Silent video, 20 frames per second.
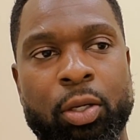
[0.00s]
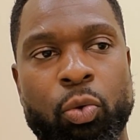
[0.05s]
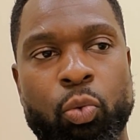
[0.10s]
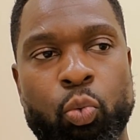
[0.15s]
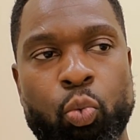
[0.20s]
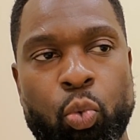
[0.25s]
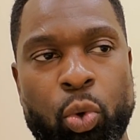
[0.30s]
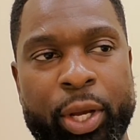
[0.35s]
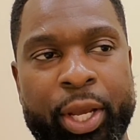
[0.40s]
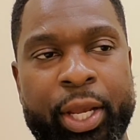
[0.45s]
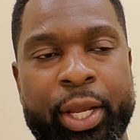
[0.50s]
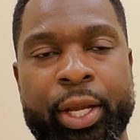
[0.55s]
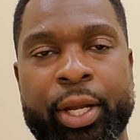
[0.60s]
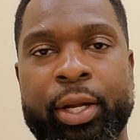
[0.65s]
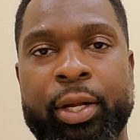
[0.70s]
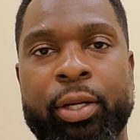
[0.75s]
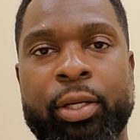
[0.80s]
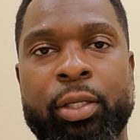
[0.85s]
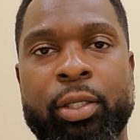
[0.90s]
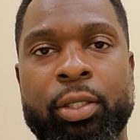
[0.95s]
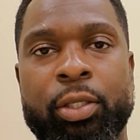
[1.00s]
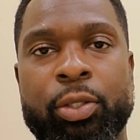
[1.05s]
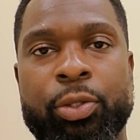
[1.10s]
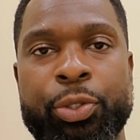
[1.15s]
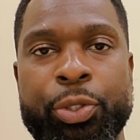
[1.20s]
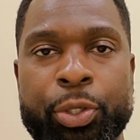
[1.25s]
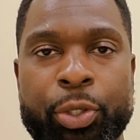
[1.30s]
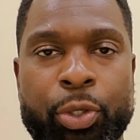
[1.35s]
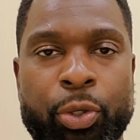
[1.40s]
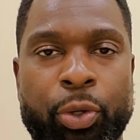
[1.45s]
where
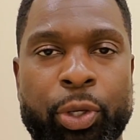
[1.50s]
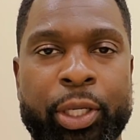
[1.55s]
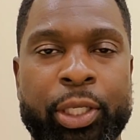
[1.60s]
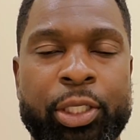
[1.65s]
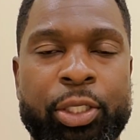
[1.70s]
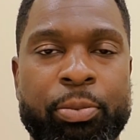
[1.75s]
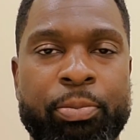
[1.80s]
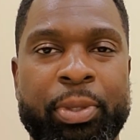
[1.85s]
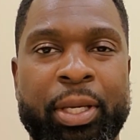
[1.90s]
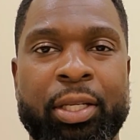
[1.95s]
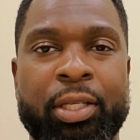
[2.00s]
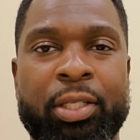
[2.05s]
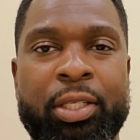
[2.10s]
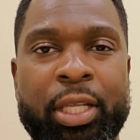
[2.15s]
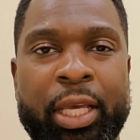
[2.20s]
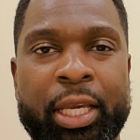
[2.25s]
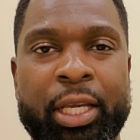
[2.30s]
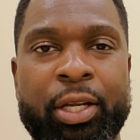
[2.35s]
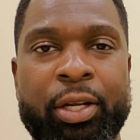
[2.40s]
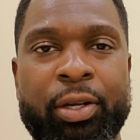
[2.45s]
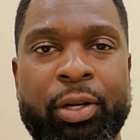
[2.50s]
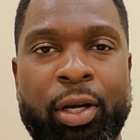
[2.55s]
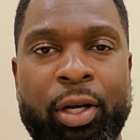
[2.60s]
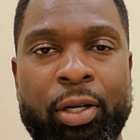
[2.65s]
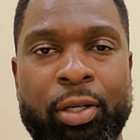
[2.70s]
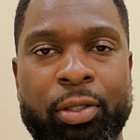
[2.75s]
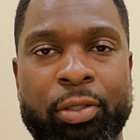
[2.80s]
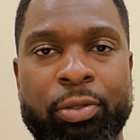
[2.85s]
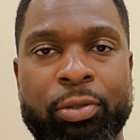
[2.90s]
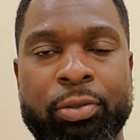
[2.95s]
you're going to be able to take her
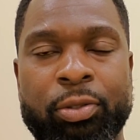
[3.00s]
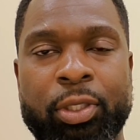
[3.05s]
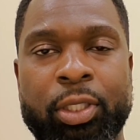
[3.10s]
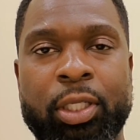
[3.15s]
on